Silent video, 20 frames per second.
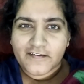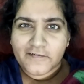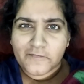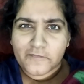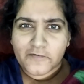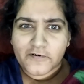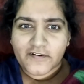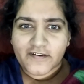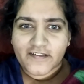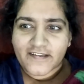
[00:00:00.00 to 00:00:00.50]

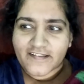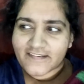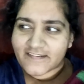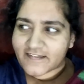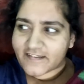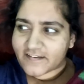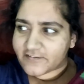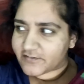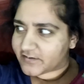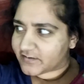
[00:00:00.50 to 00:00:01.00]
Good morning,
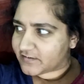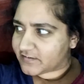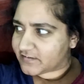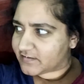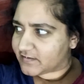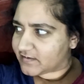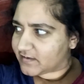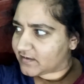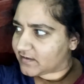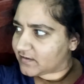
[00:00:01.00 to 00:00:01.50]
it's AJ, and
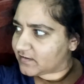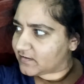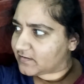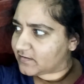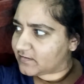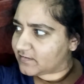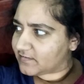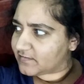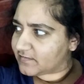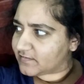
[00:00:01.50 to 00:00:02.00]
today
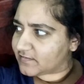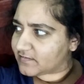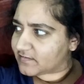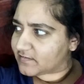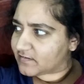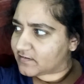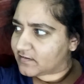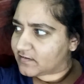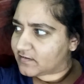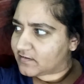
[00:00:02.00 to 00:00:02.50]

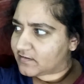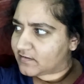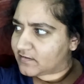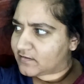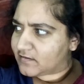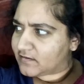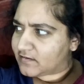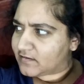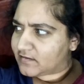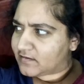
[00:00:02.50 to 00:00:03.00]
is
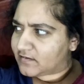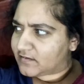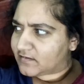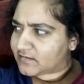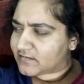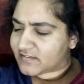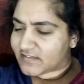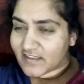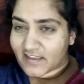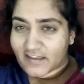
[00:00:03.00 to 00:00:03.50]

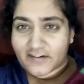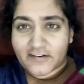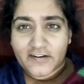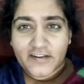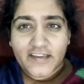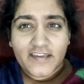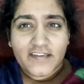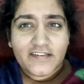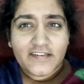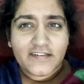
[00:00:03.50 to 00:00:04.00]

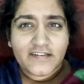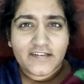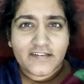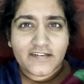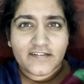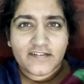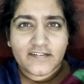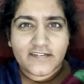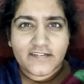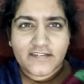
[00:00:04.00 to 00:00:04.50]
Saturday,
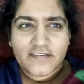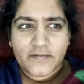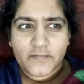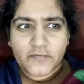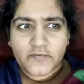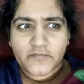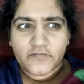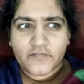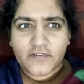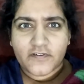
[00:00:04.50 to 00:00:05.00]

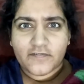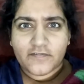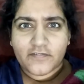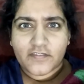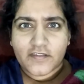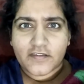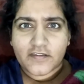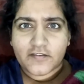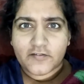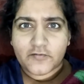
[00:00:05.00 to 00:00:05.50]
December
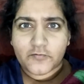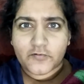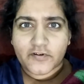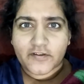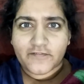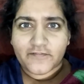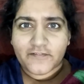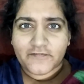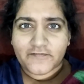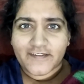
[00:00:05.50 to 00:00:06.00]
5th,
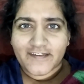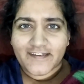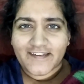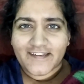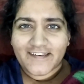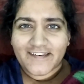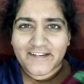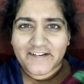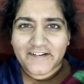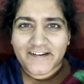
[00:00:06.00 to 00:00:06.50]

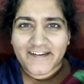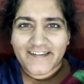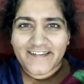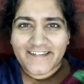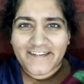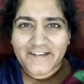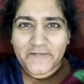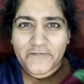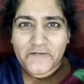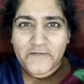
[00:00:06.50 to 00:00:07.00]
2015. Go ahead
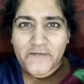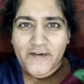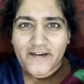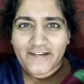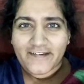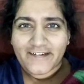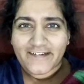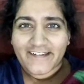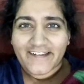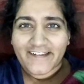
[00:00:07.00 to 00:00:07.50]
and tell me
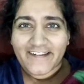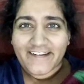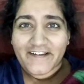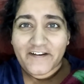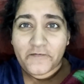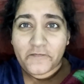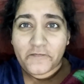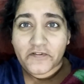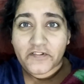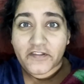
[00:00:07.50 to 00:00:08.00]
about your day
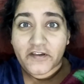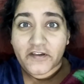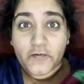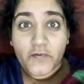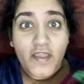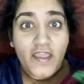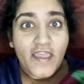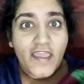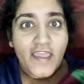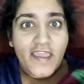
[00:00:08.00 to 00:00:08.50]
down
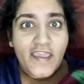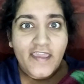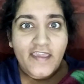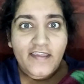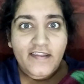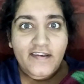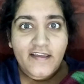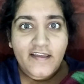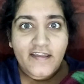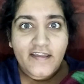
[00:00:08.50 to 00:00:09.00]
below,
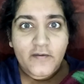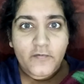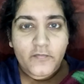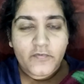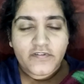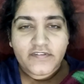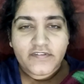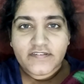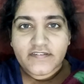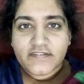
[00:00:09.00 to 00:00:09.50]
and I
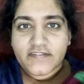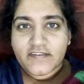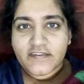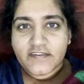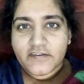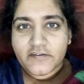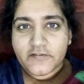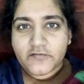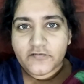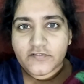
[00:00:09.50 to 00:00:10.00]
will
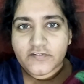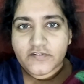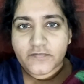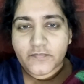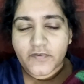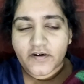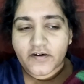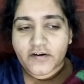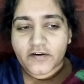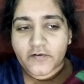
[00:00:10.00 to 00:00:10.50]
see you
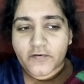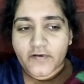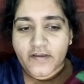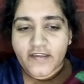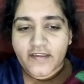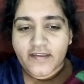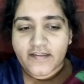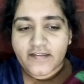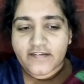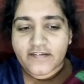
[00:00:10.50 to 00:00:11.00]
tomorrow.
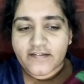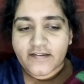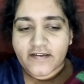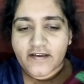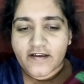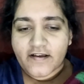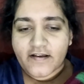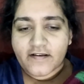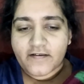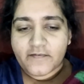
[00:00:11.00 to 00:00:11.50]

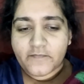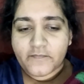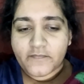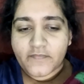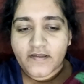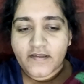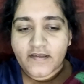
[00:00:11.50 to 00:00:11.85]
And there